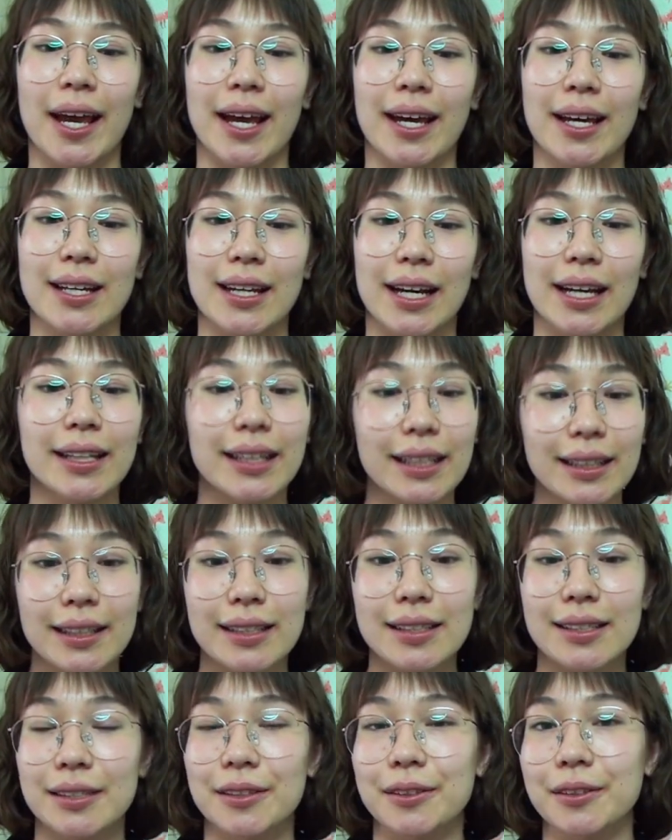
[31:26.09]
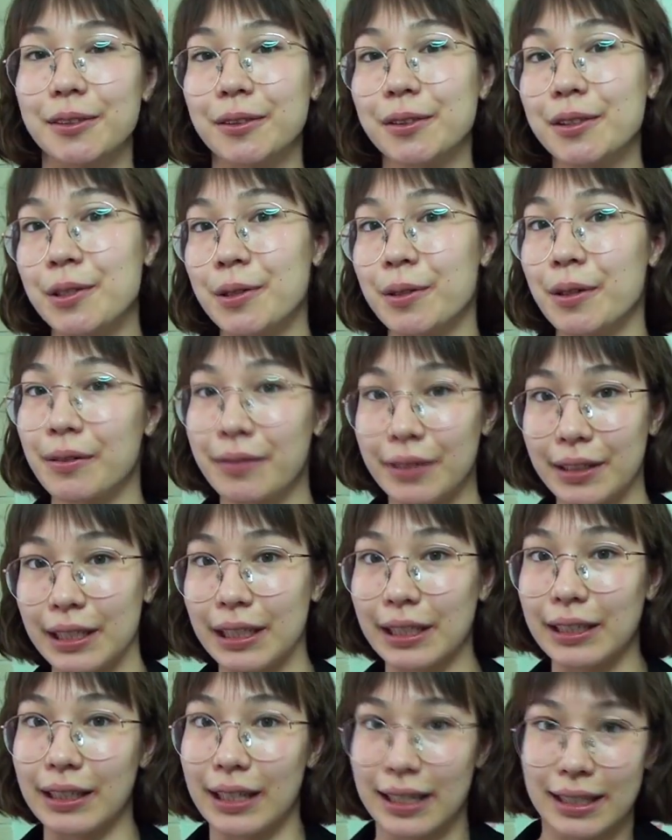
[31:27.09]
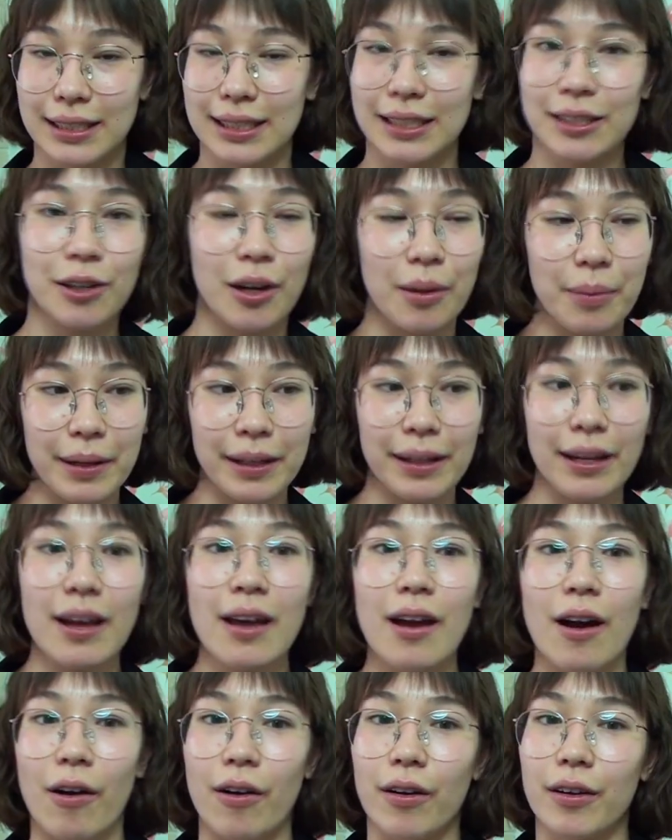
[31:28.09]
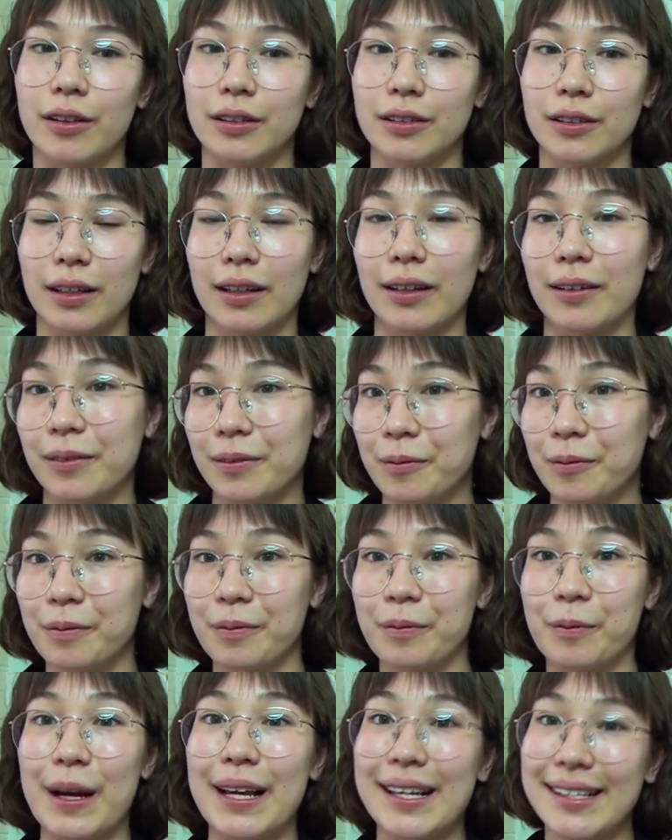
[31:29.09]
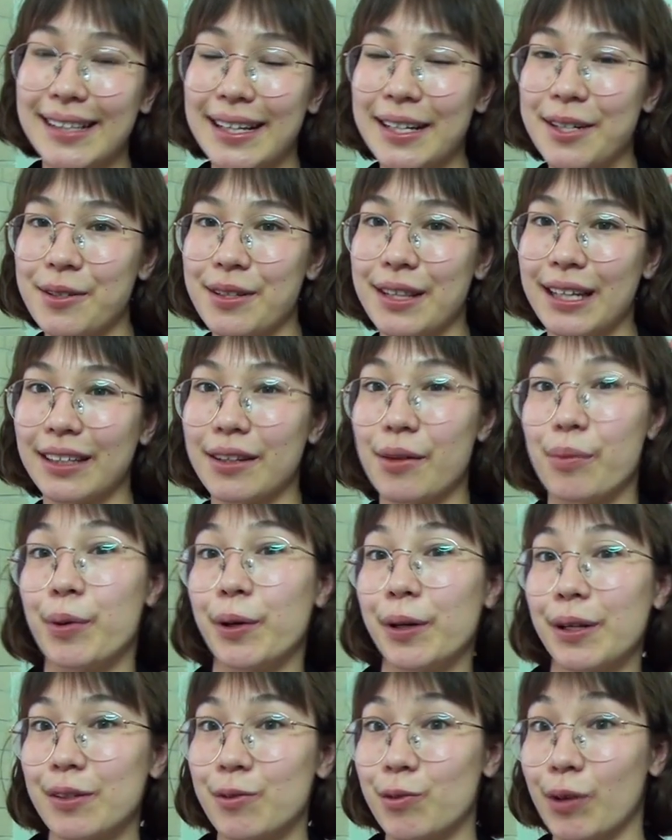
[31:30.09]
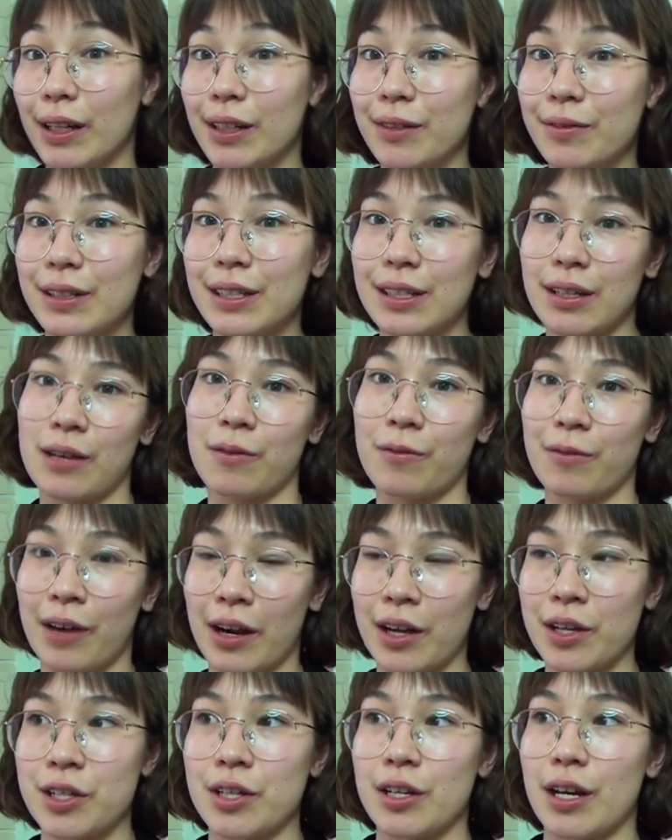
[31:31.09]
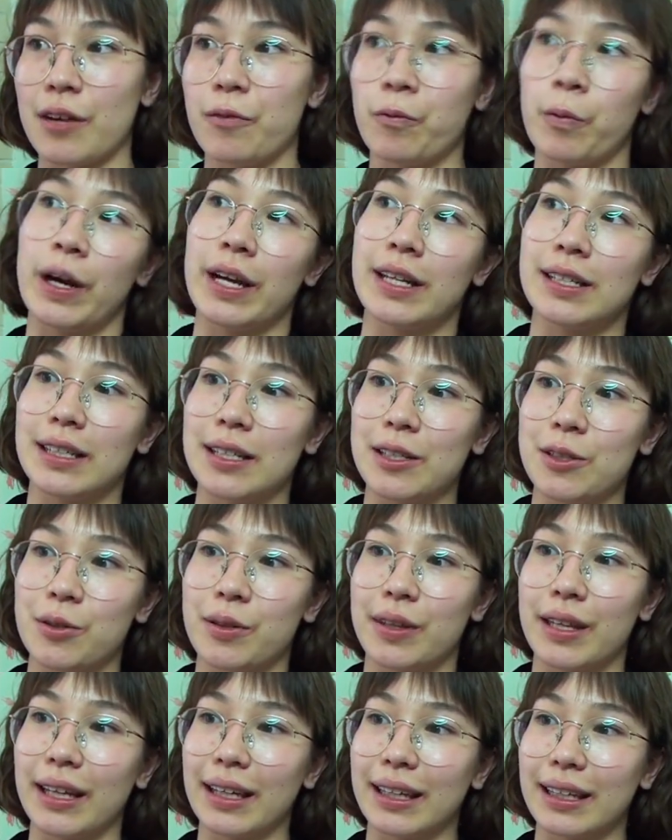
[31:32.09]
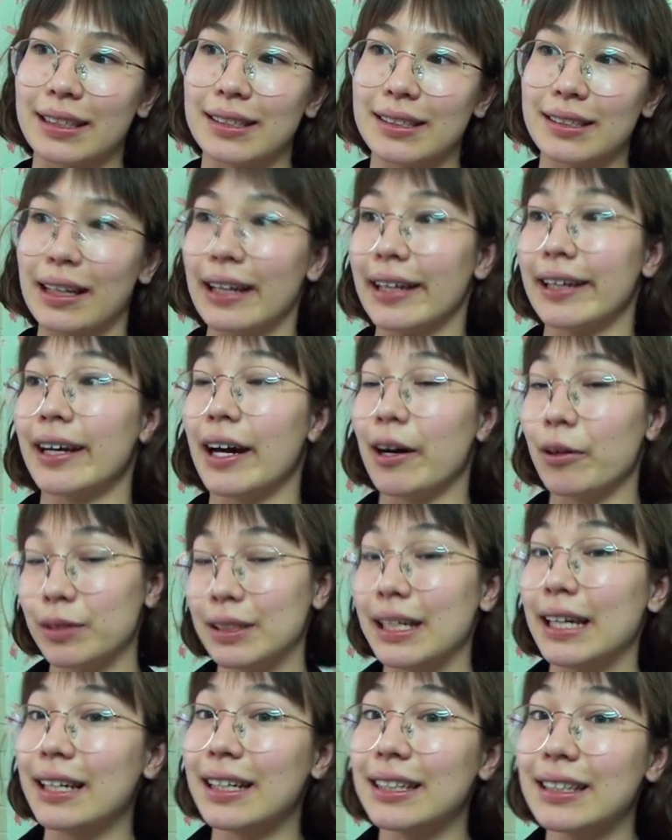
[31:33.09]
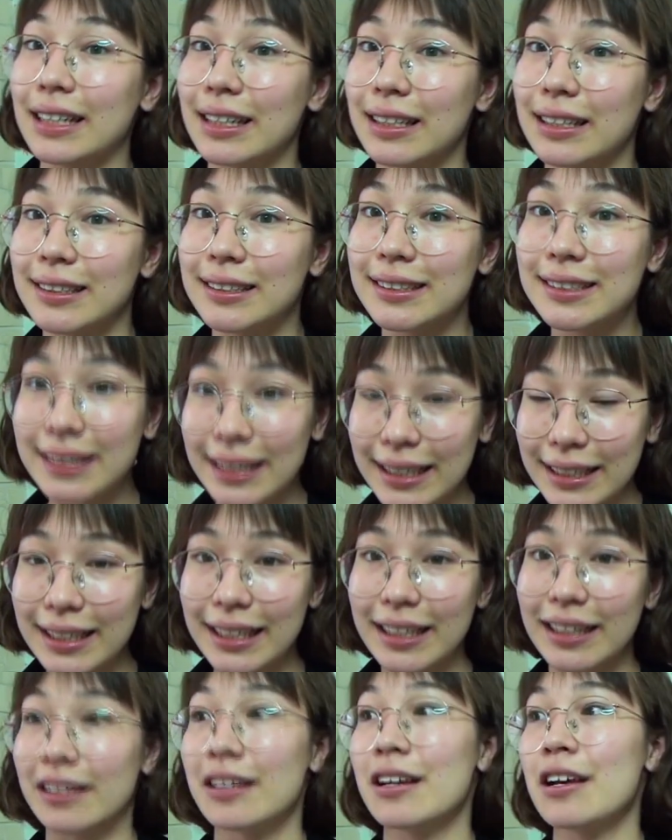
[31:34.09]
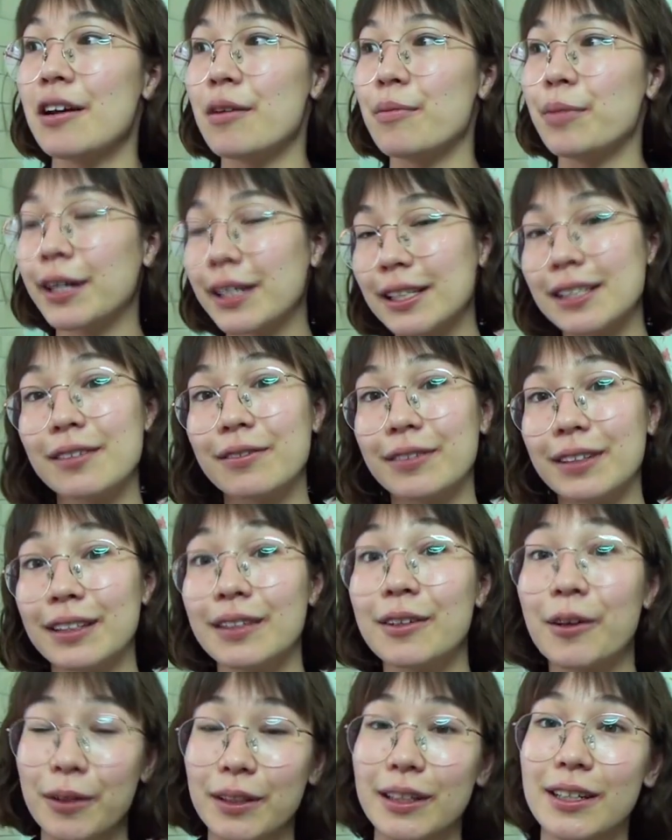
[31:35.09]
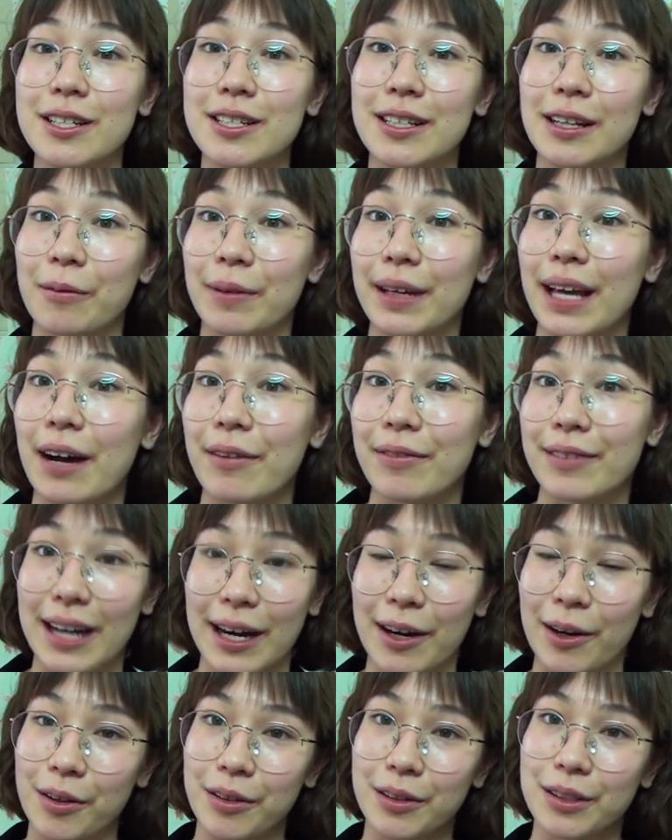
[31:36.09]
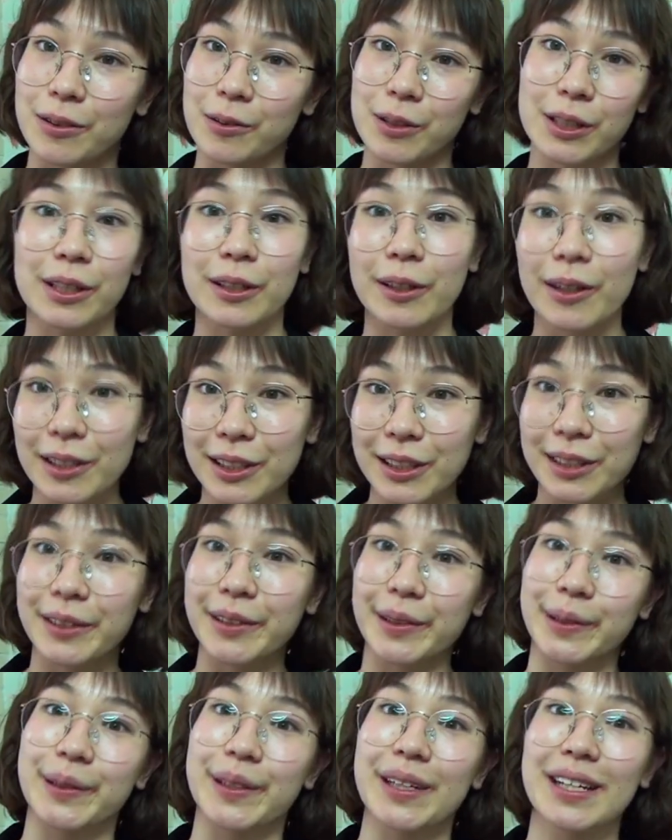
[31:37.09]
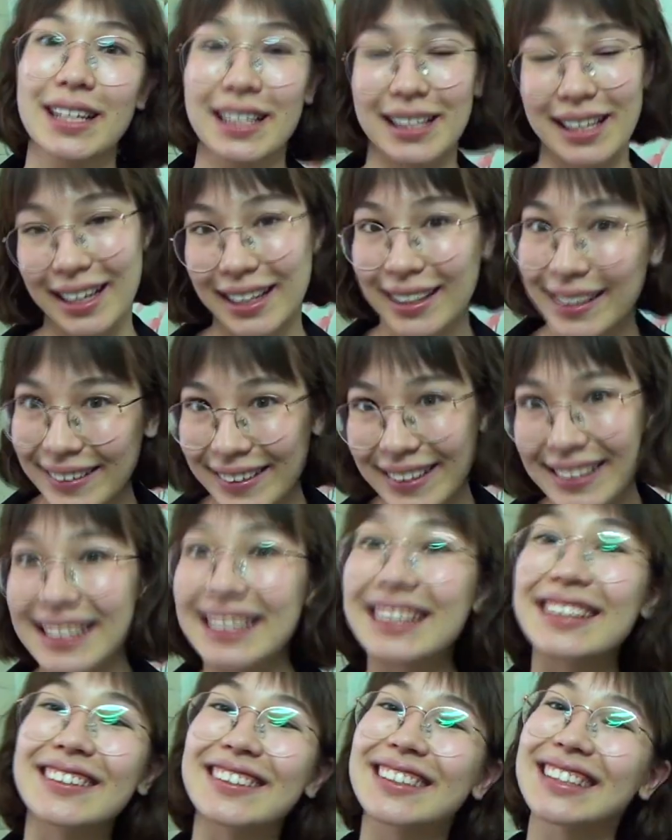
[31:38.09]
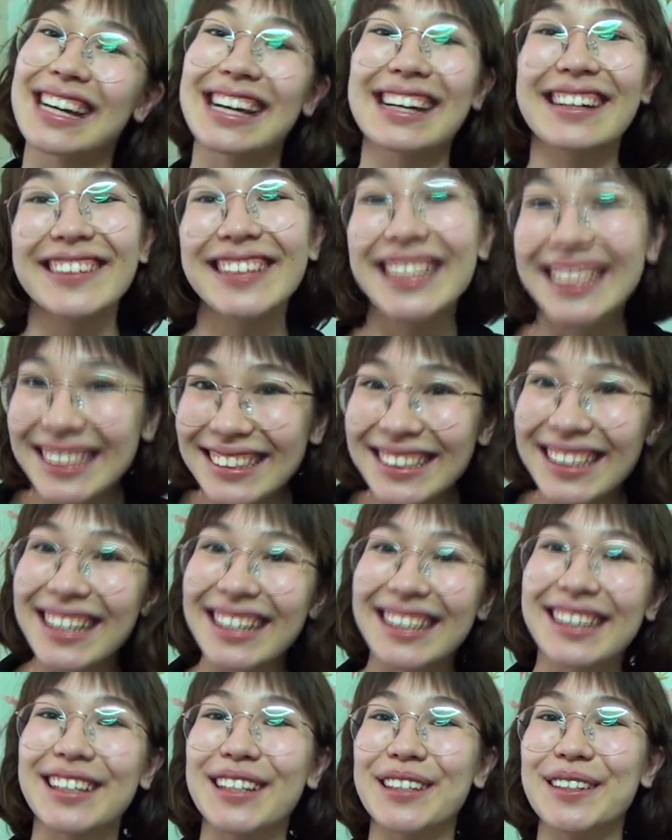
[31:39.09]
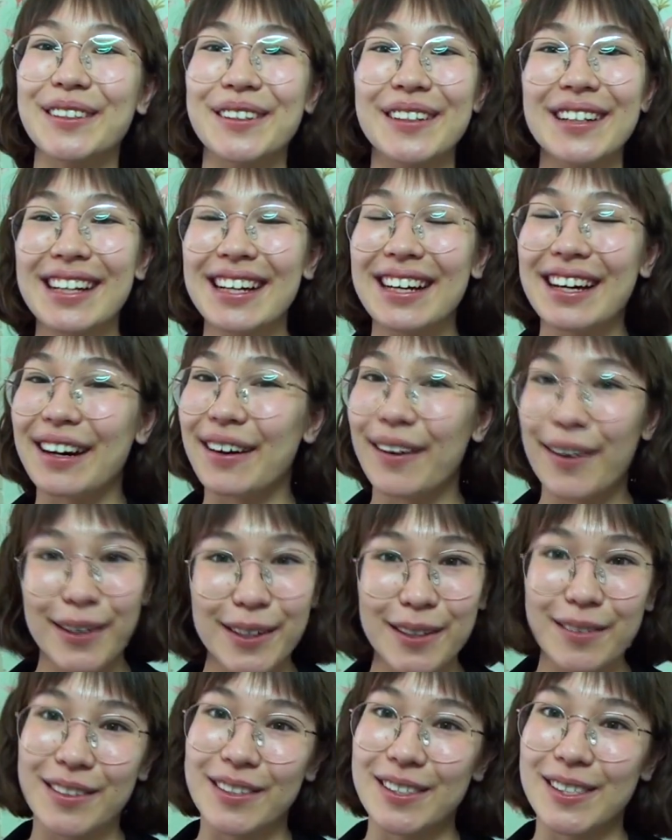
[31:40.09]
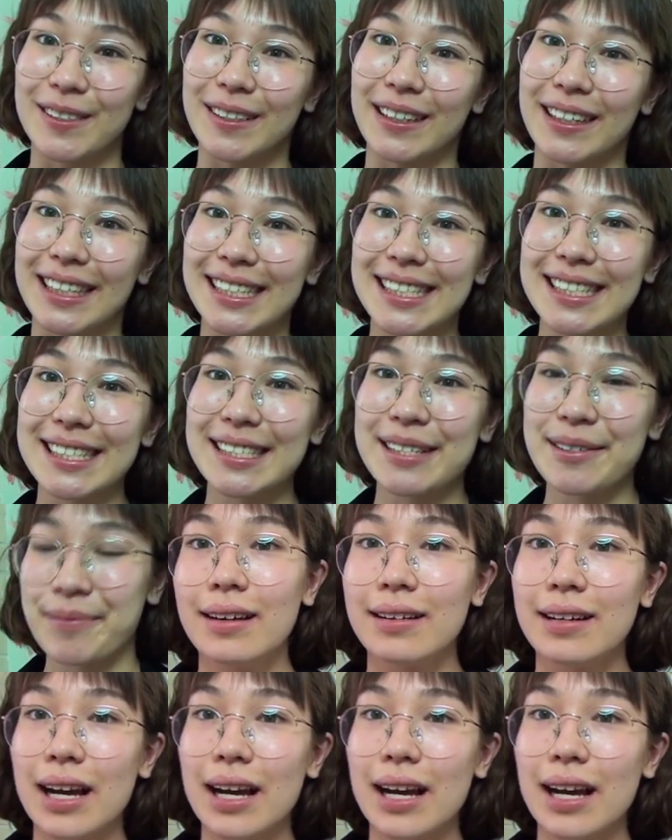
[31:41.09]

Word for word: And I think this is also a very good essay topic on ways that you think the book is relevant and fresh, and ways that you think it's like outdated in its thinking because of the knowledge that we have now, sociological, psychological, psychoanalytical, all of those regards.